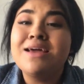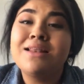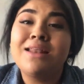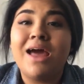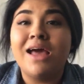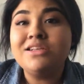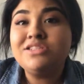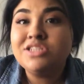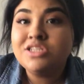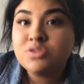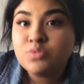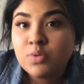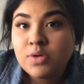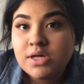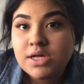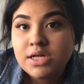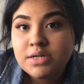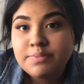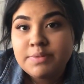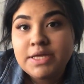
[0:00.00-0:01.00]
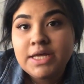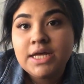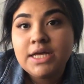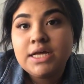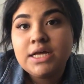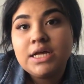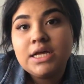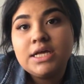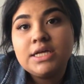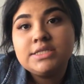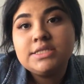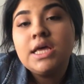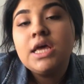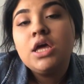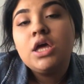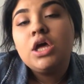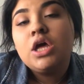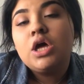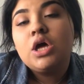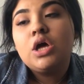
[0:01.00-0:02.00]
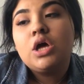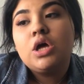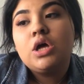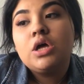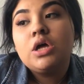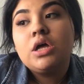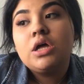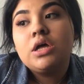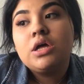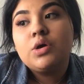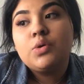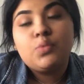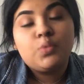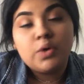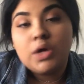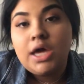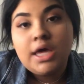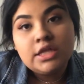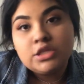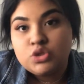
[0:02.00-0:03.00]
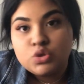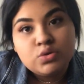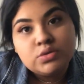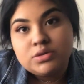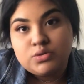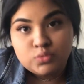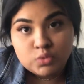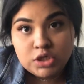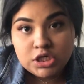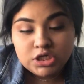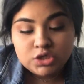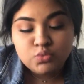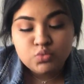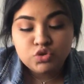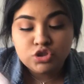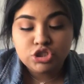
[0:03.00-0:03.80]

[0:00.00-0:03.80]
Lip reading: Not just one, because we ain't doing one.